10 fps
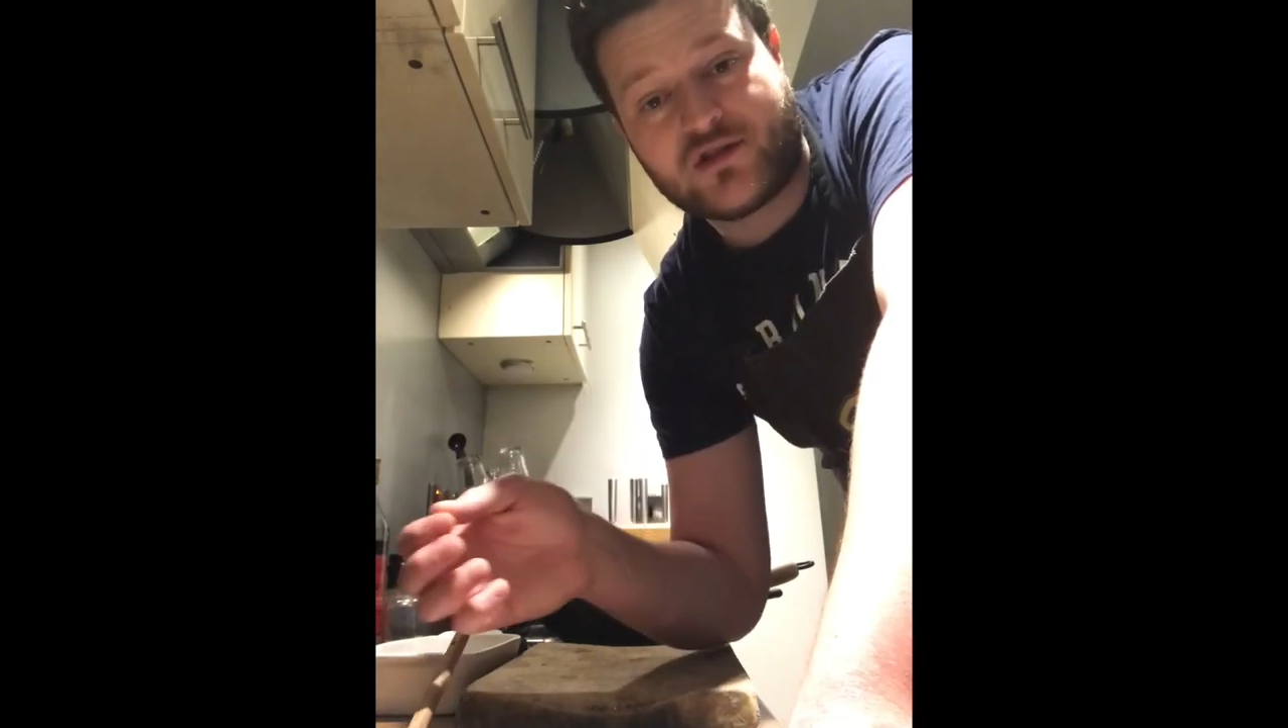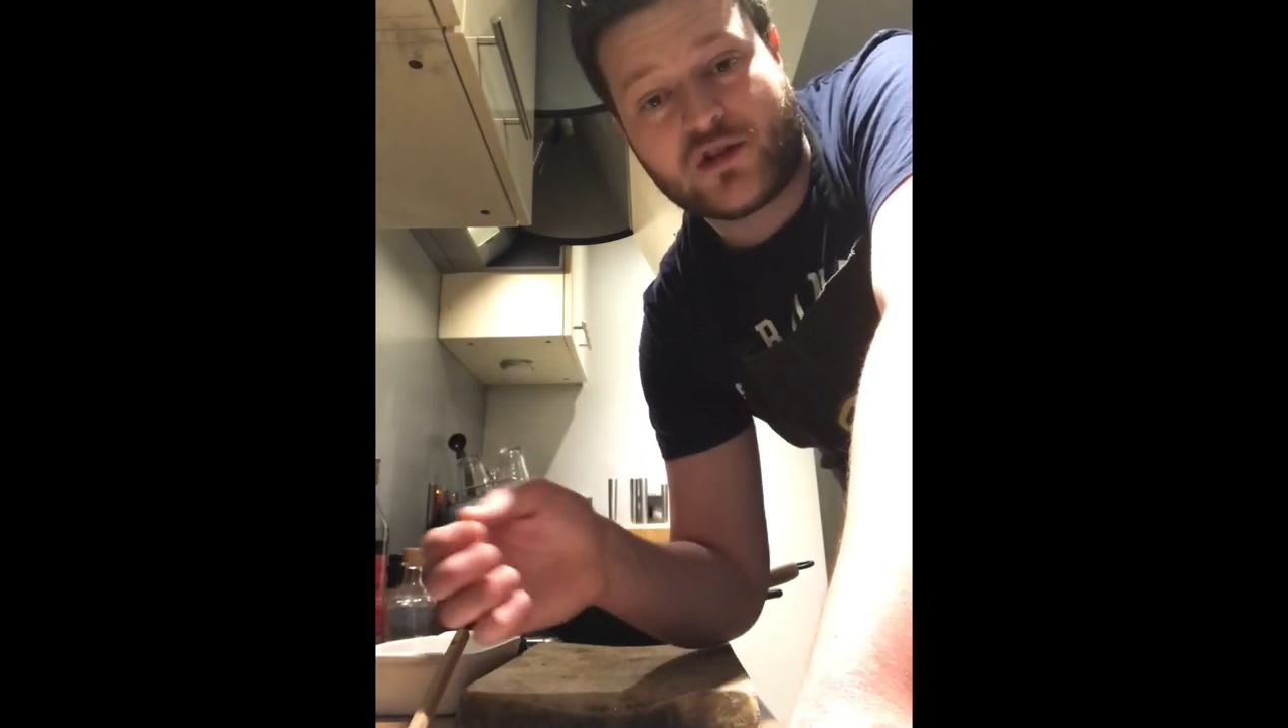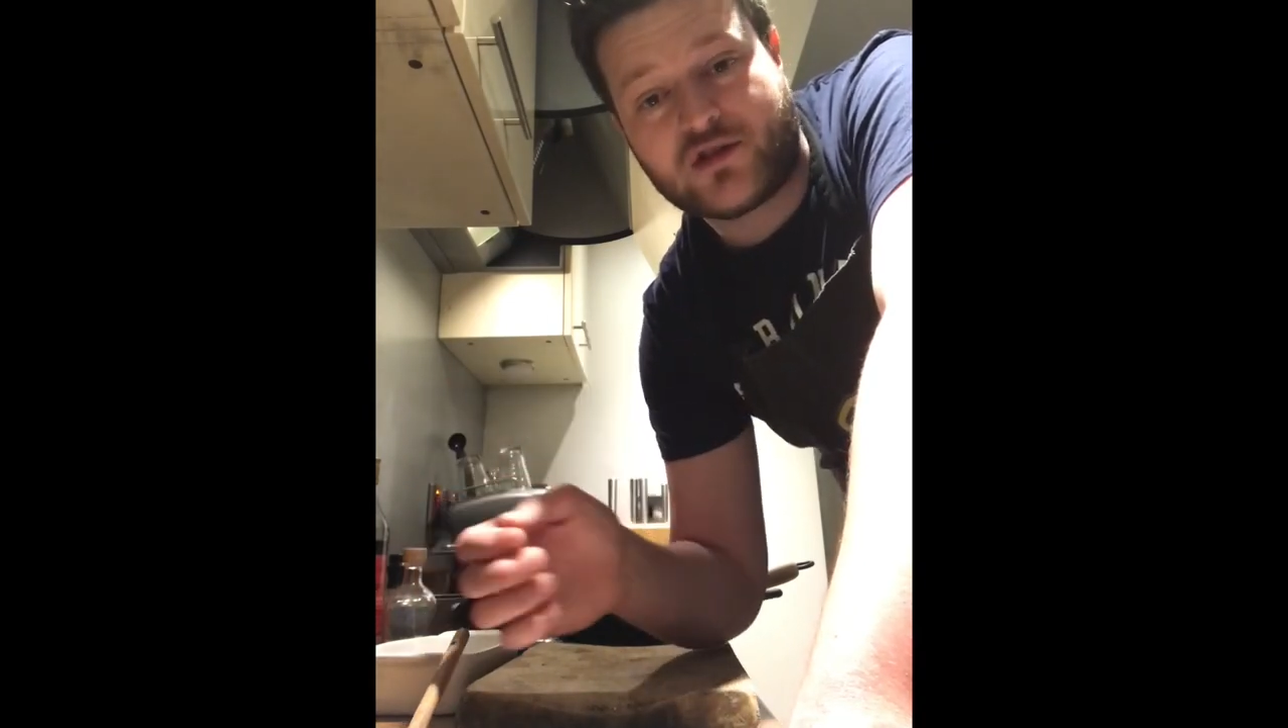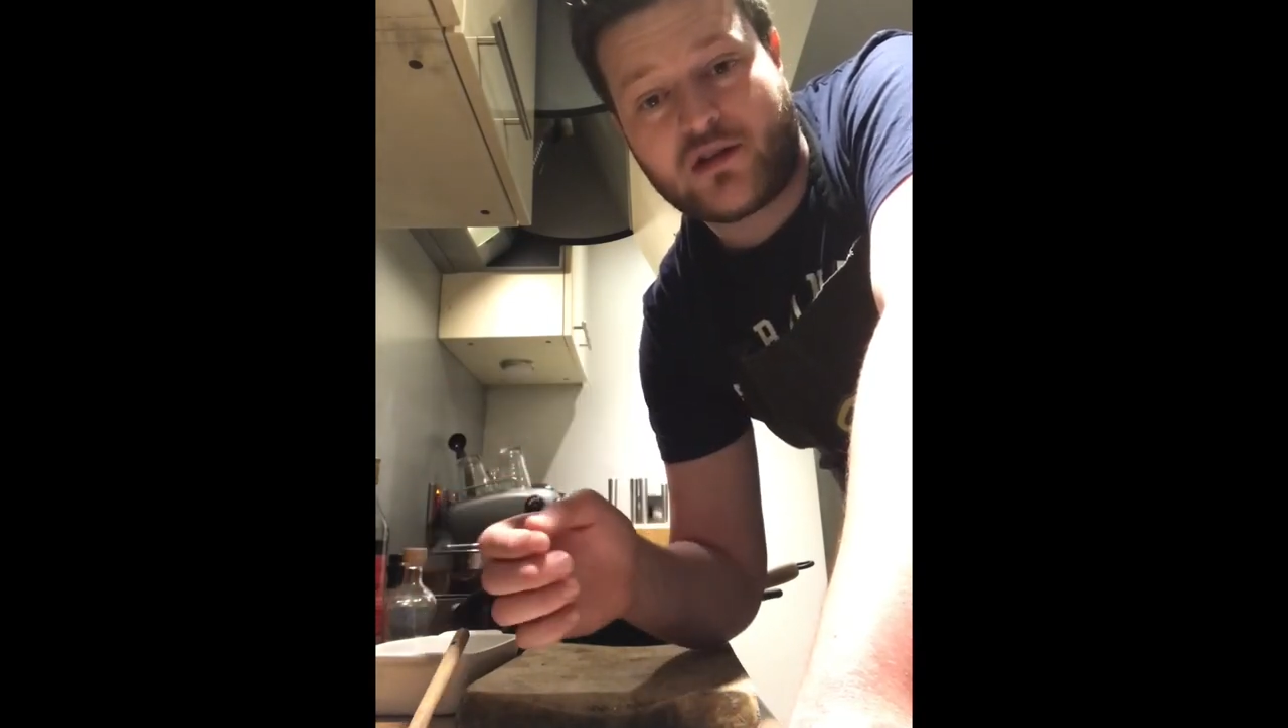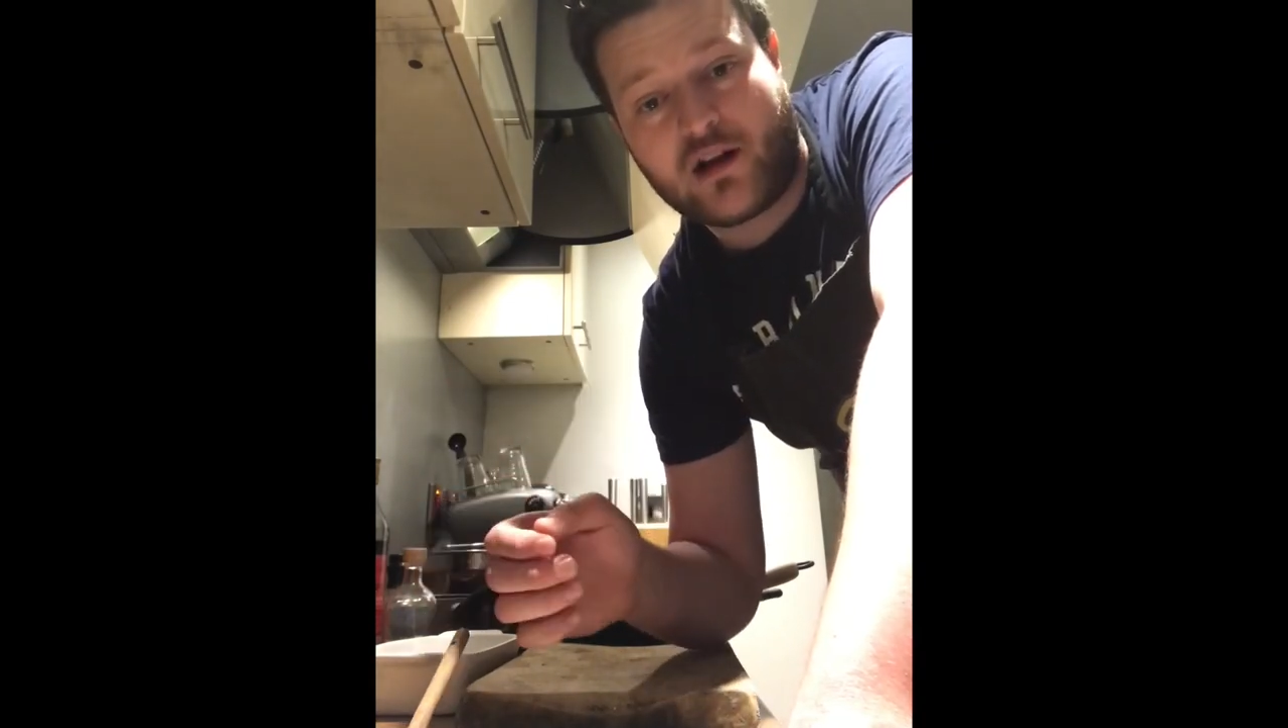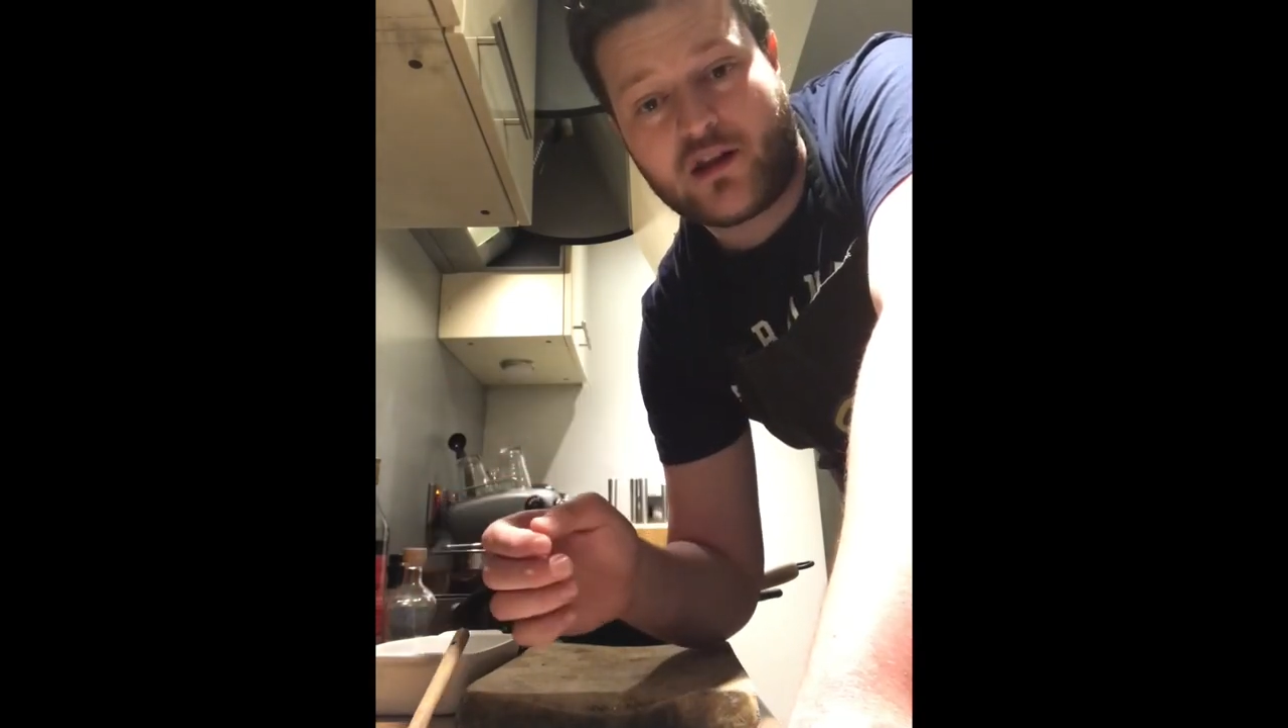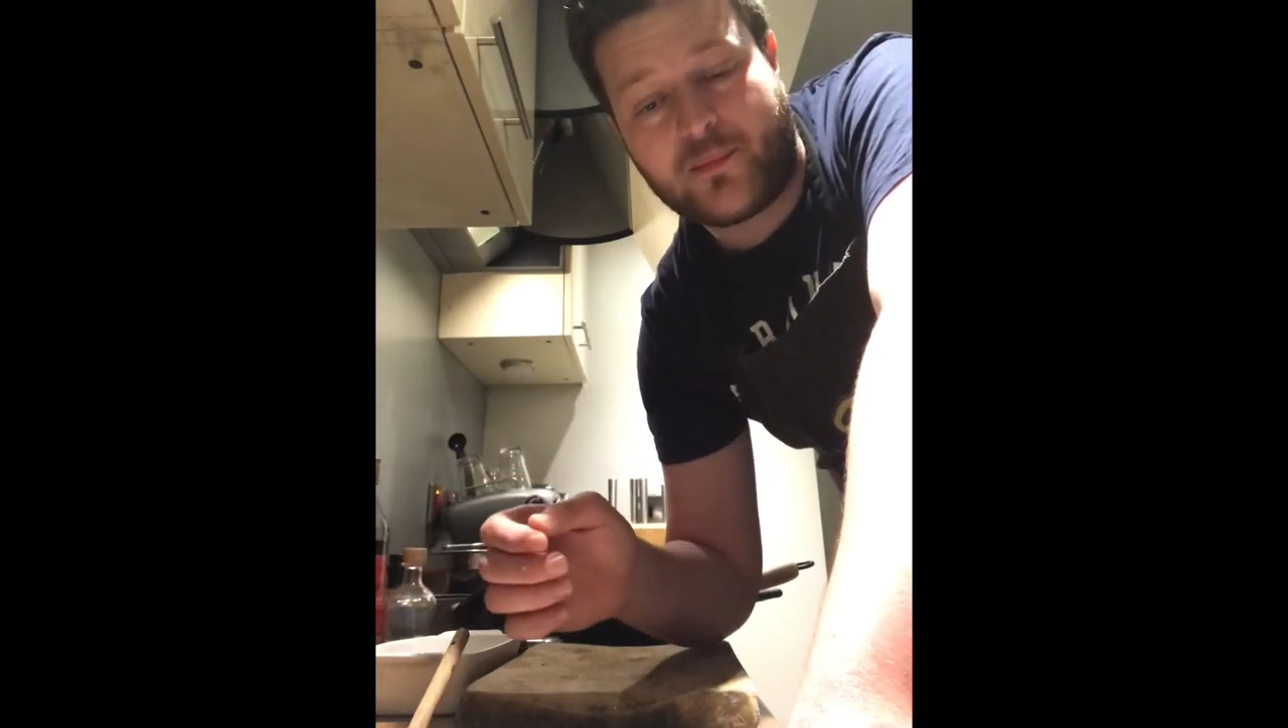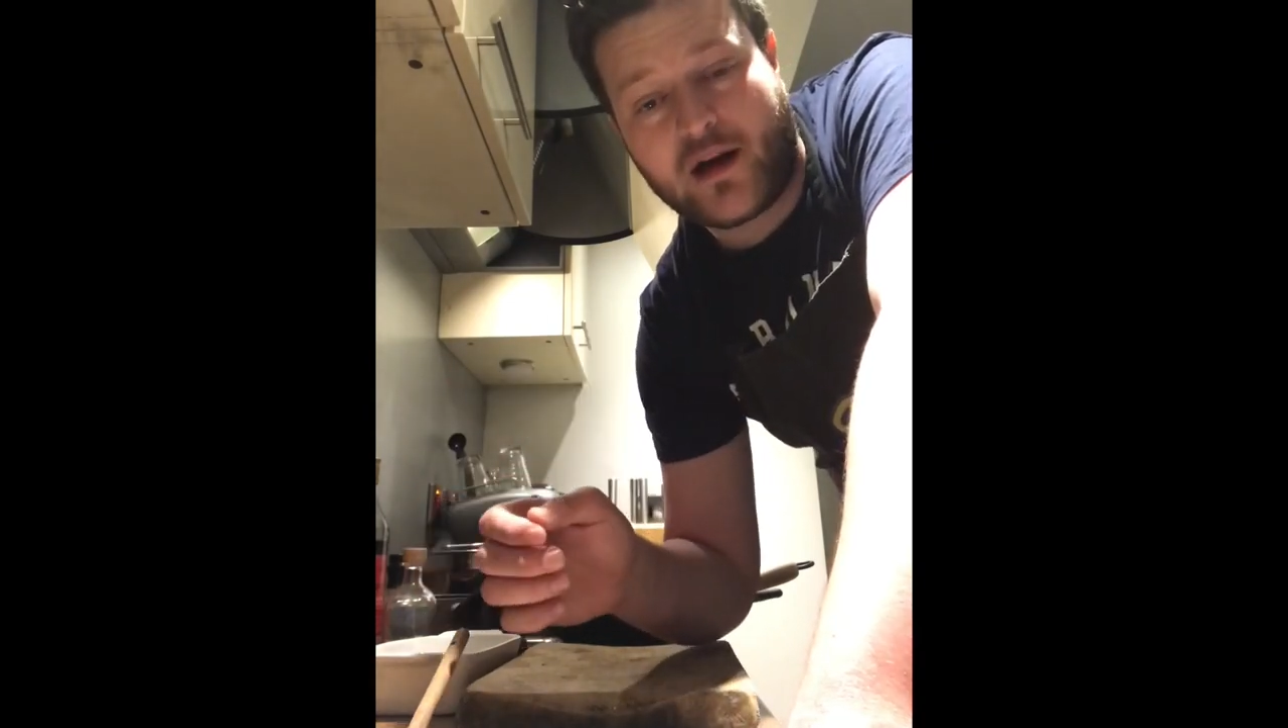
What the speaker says: toss it around in the